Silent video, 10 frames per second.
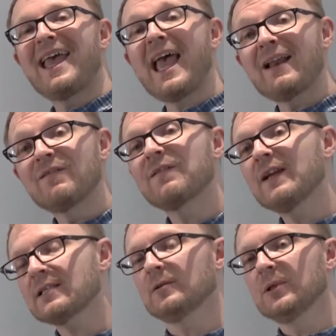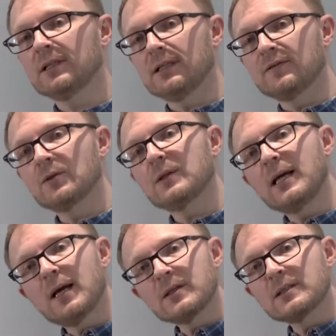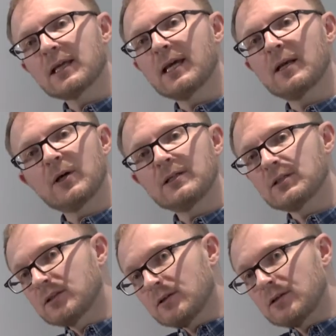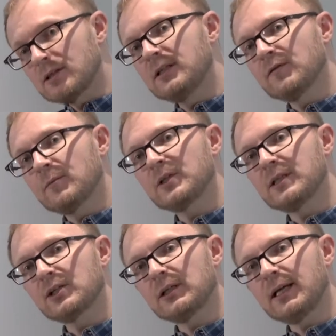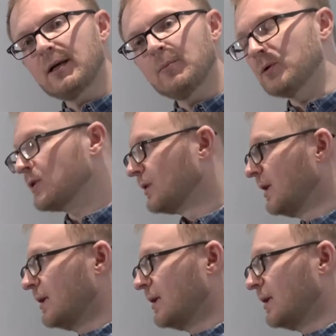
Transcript: and flexible enough to allow us to calibrate to those different potential outputs